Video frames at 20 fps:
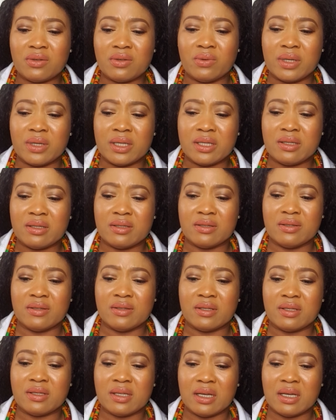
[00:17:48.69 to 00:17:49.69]
question
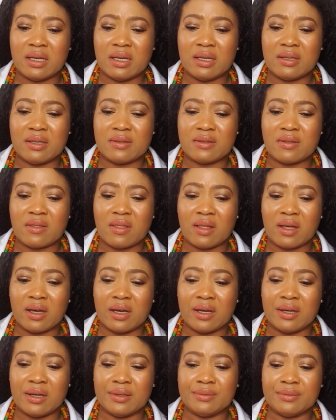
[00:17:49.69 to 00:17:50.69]
says
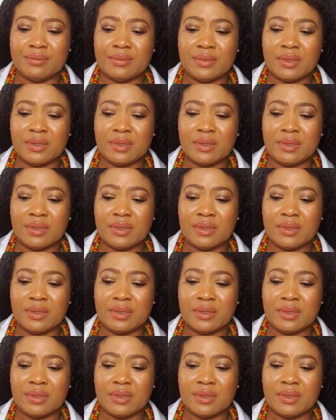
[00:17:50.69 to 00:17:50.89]
that